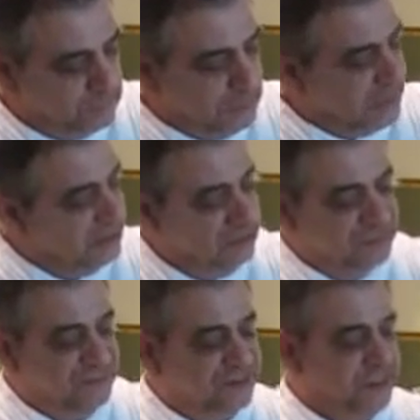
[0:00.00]
I can
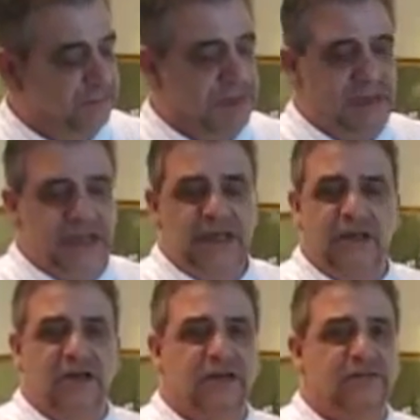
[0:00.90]
use the same pan
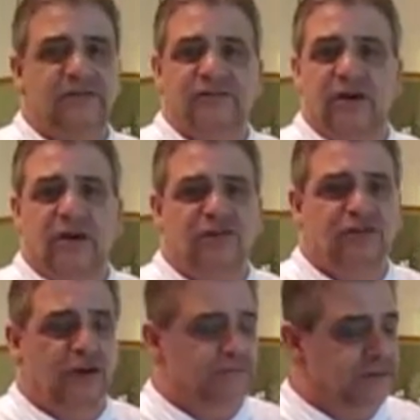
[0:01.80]
here because it's all
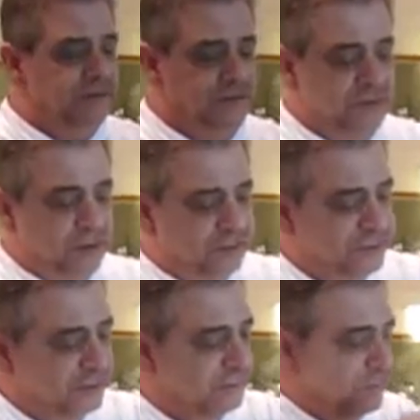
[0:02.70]
shellfish, it's all
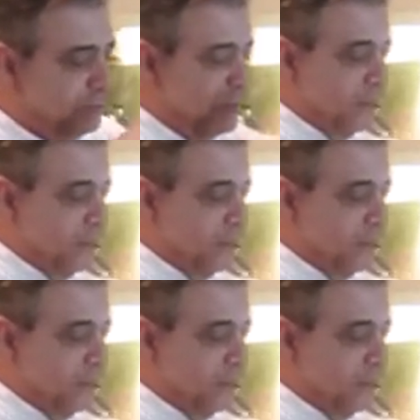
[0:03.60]
seafood.